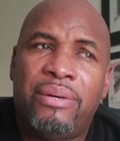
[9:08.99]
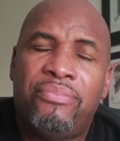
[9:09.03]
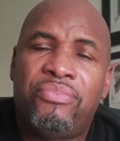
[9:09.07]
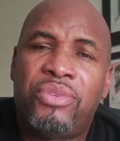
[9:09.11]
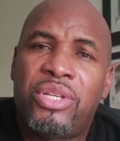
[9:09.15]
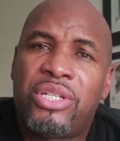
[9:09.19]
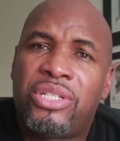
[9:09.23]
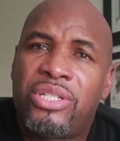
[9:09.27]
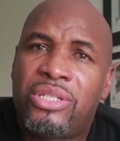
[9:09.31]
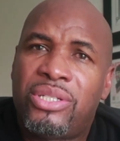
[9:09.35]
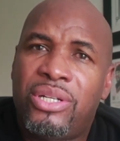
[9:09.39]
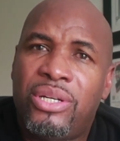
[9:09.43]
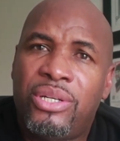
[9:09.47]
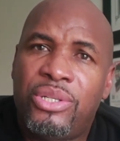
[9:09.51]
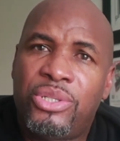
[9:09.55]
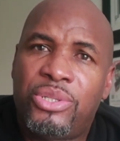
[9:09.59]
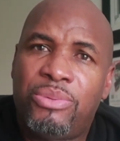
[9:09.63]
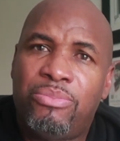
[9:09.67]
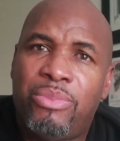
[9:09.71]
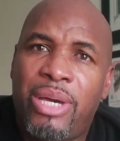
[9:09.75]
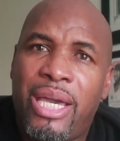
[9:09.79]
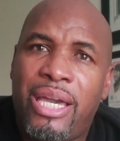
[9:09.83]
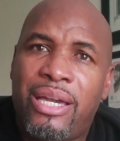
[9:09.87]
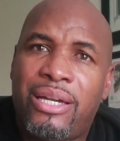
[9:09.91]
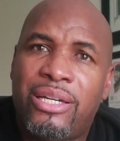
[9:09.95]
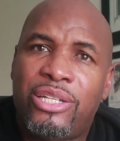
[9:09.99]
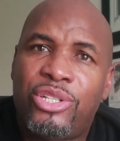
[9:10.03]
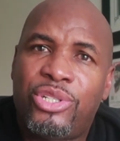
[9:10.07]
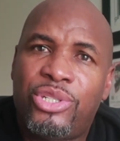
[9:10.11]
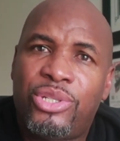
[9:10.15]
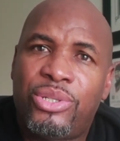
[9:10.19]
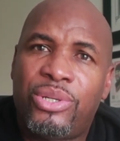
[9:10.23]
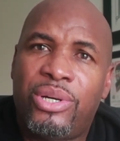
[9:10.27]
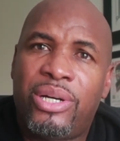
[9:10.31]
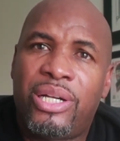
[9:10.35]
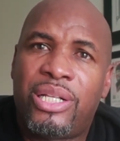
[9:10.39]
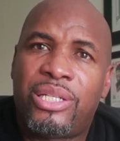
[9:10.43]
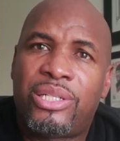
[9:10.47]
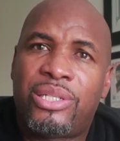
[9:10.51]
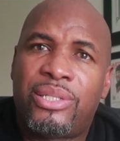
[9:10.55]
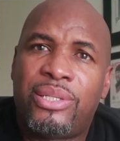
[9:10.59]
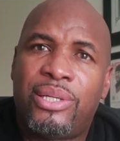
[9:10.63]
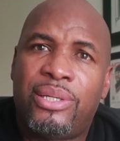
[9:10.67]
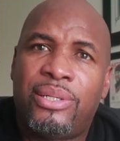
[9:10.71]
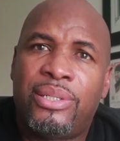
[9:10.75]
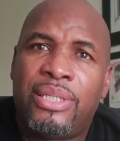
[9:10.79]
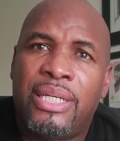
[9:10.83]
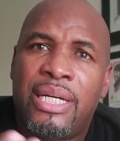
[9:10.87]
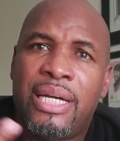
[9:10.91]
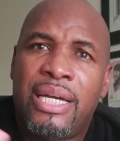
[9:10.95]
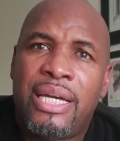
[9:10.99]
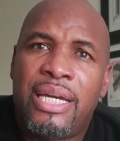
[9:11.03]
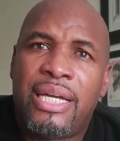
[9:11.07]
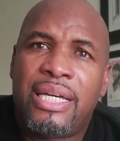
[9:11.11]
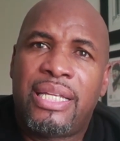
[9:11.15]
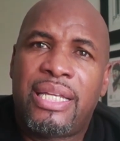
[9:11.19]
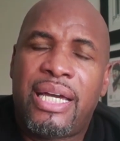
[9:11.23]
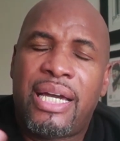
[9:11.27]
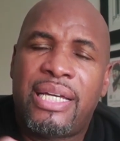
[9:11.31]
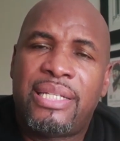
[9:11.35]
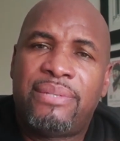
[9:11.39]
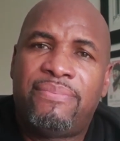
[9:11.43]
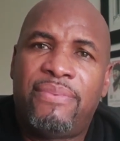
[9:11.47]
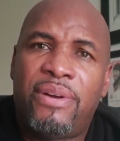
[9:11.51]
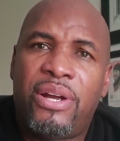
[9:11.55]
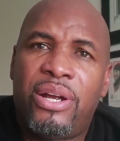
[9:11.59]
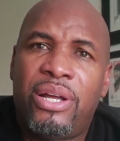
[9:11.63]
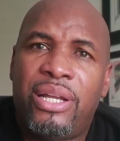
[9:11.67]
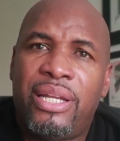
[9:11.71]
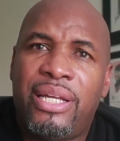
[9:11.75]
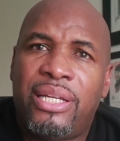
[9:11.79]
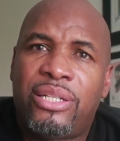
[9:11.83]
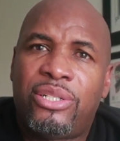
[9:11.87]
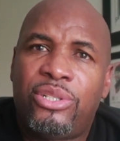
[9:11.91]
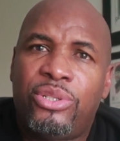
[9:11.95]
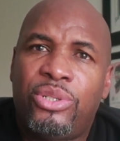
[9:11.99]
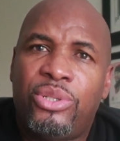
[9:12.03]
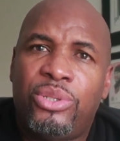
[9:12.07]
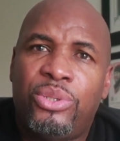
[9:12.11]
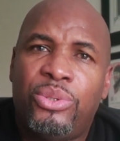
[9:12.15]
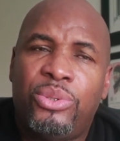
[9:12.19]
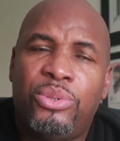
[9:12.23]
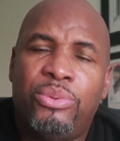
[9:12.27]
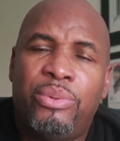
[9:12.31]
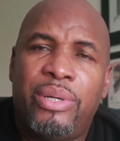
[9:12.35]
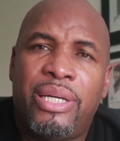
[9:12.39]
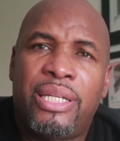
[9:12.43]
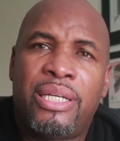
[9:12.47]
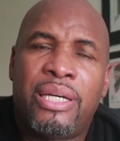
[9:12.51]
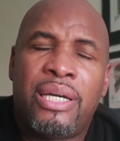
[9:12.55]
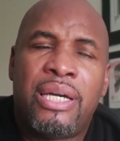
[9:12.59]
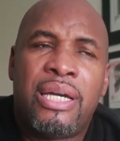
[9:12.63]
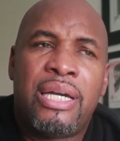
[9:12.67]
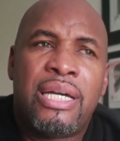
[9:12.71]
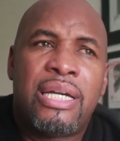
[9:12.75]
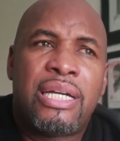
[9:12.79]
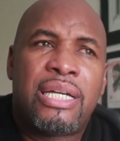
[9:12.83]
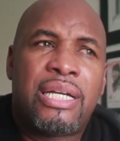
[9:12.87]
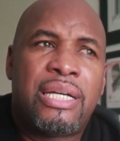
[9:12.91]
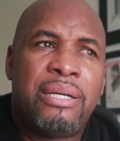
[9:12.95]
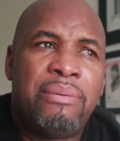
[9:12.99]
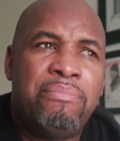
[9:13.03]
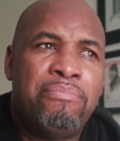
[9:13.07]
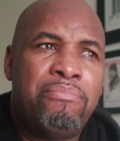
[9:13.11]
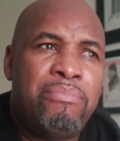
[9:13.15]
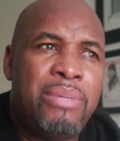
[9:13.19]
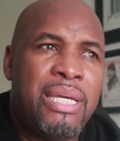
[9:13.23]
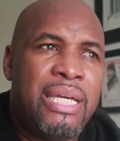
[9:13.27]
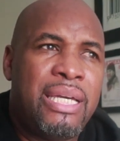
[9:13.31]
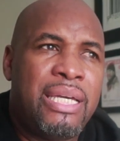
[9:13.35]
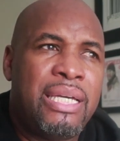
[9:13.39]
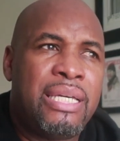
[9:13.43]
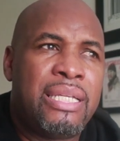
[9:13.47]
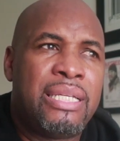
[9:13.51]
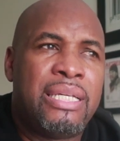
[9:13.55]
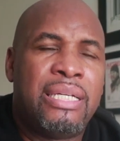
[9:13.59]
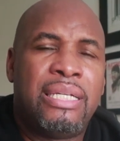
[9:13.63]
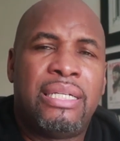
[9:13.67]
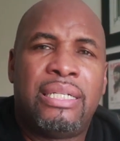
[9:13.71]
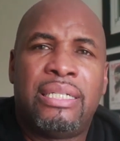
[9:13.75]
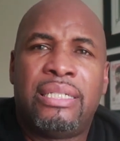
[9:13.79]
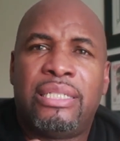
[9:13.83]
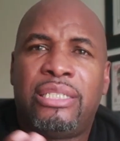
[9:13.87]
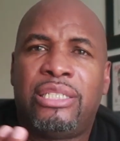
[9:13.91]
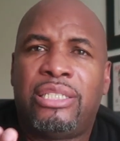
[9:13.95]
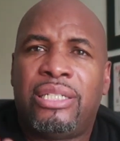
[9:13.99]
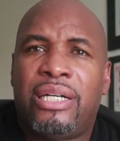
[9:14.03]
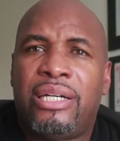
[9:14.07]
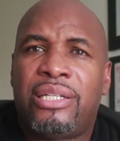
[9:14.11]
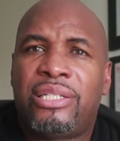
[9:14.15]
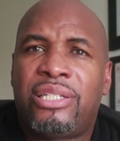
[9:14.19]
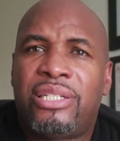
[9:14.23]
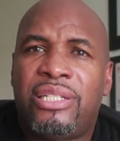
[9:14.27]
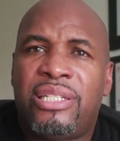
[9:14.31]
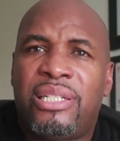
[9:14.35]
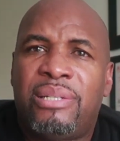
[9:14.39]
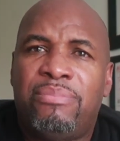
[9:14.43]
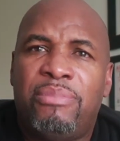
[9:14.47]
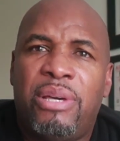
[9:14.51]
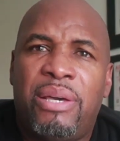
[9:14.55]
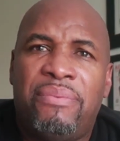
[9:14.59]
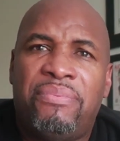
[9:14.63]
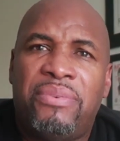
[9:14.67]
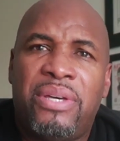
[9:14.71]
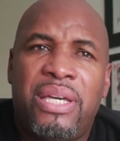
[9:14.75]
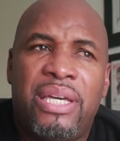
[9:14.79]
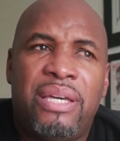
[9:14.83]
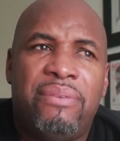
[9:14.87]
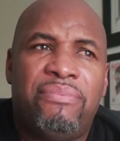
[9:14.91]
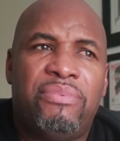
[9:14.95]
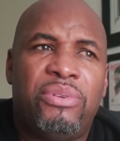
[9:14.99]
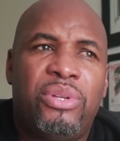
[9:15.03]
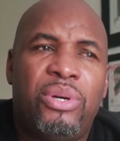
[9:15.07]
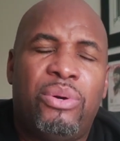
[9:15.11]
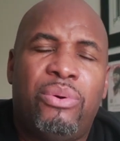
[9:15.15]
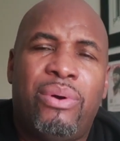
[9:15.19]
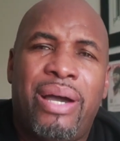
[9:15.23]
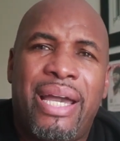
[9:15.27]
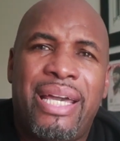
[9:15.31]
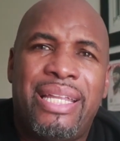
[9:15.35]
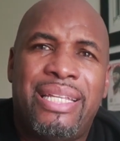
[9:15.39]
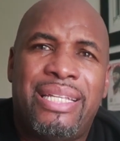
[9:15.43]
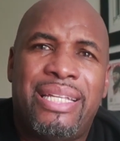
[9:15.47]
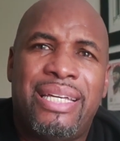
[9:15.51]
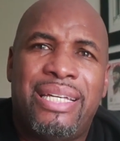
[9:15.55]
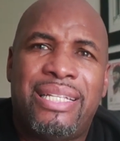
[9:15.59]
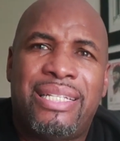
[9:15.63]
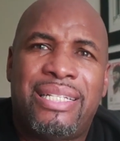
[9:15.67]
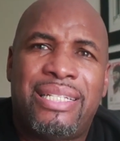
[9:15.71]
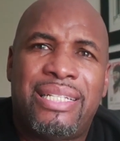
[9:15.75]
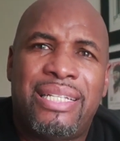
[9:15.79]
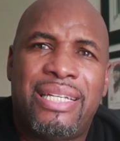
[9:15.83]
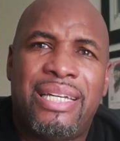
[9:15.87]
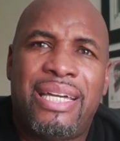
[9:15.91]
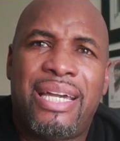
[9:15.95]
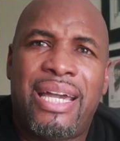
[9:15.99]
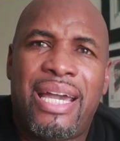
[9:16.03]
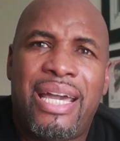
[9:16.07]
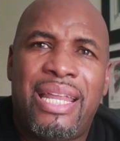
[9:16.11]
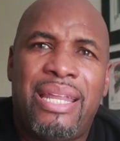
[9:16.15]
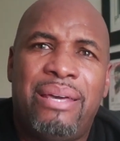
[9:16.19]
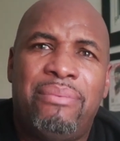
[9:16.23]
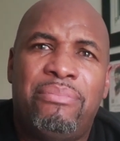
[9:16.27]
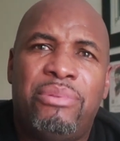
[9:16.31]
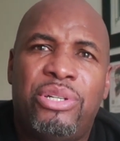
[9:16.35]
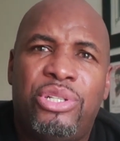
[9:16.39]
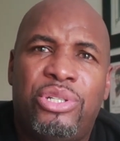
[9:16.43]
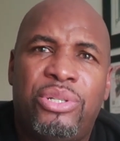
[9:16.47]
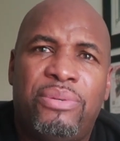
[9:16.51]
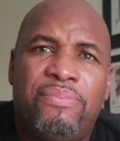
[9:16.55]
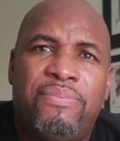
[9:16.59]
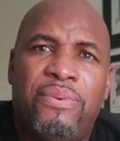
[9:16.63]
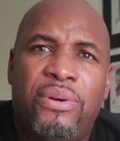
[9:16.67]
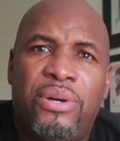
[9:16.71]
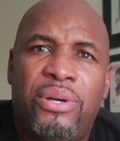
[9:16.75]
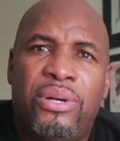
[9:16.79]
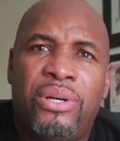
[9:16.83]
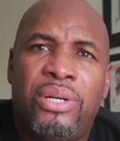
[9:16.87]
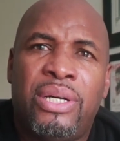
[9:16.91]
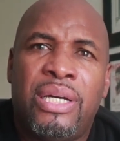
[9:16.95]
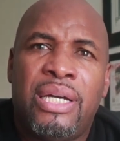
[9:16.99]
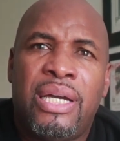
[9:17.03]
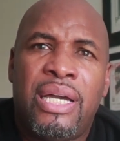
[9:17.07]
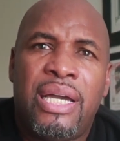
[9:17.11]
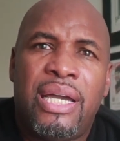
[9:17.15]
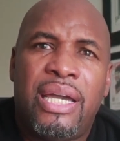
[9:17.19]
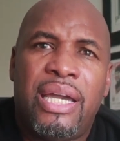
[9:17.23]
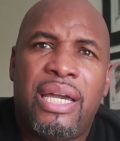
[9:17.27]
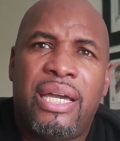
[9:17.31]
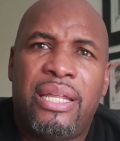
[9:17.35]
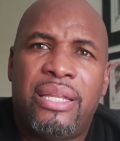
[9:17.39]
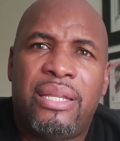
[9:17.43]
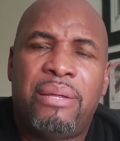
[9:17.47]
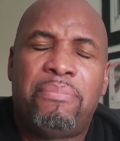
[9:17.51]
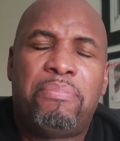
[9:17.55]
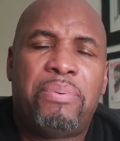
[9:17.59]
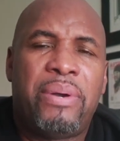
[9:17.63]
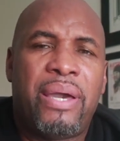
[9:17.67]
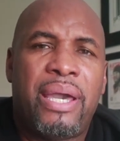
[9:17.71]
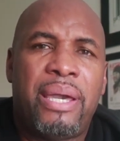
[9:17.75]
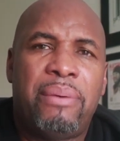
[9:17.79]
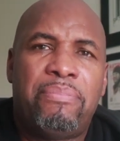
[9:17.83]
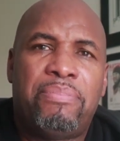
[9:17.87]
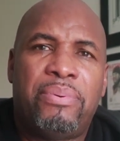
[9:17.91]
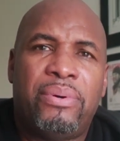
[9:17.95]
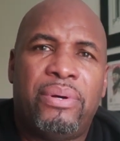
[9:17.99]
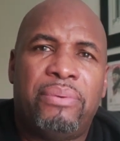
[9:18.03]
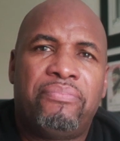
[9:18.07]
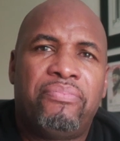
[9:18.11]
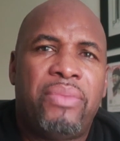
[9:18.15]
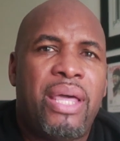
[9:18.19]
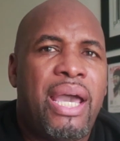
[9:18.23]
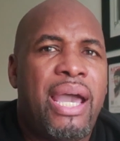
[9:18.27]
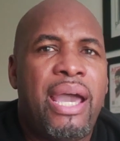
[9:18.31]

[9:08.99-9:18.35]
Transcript: This is on Jamaican soil, so it has very little to do with Kamina Johnson Smith, even though I did see an image of her in the paper.